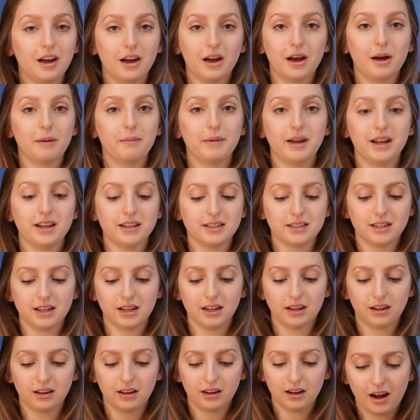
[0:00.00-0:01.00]

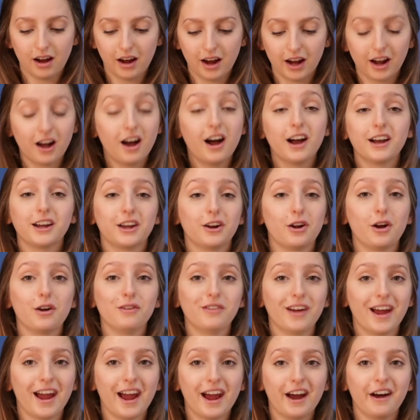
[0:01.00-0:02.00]
amazing. I can't get
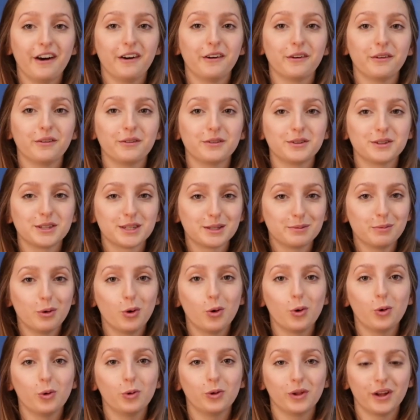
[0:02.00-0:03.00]
over how
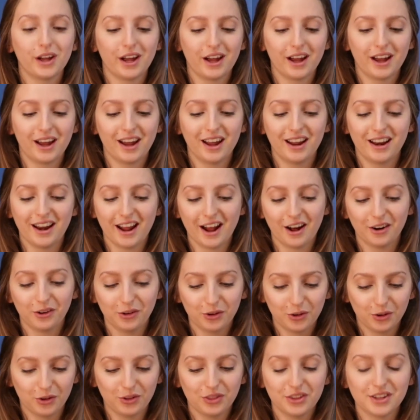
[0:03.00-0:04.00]
small and how
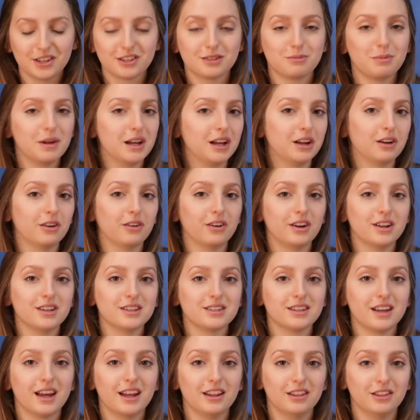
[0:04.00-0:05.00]
good the speaker
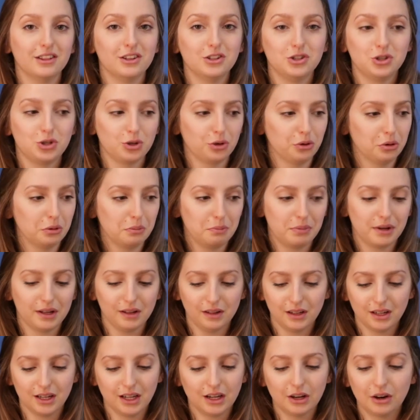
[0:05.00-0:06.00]
is and the
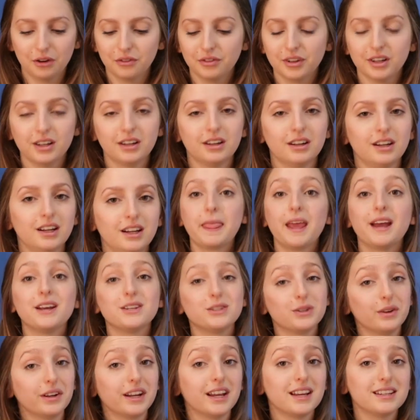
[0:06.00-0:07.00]
durability of it.
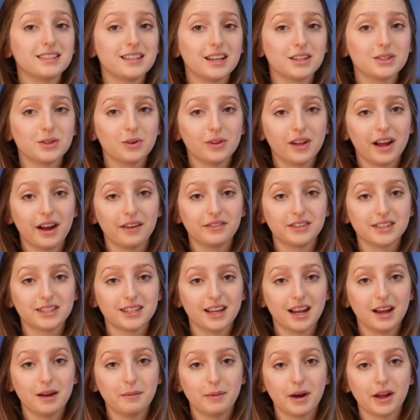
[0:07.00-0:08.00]
So I guess that's all I have to
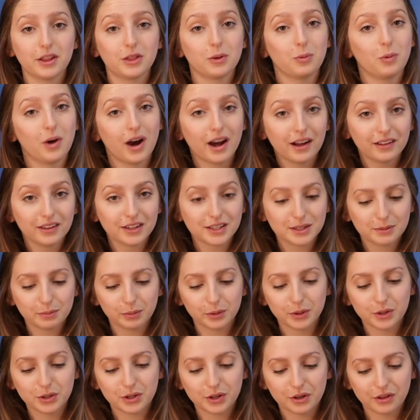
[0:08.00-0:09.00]
say about the wireless
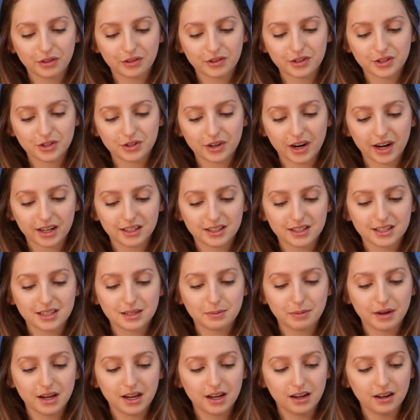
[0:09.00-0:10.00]
Bluetooth DistraKted
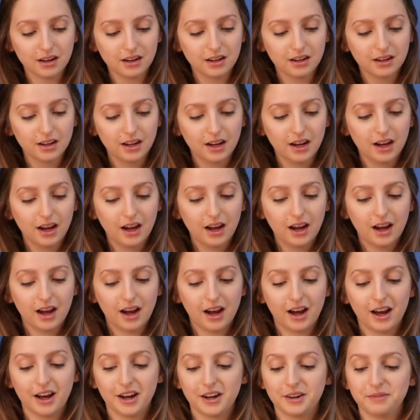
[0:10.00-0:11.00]
speaker.
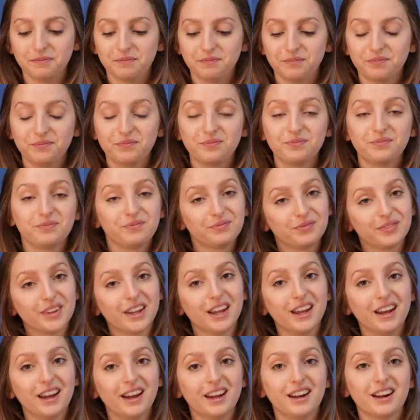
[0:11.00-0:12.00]
And
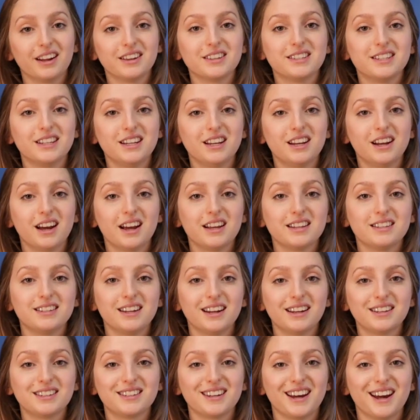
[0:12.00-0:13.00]
I'll see you guys
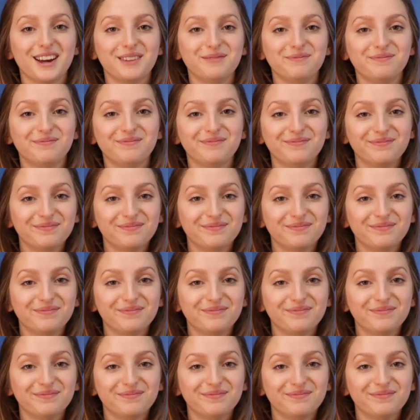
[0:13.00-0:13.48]
next time.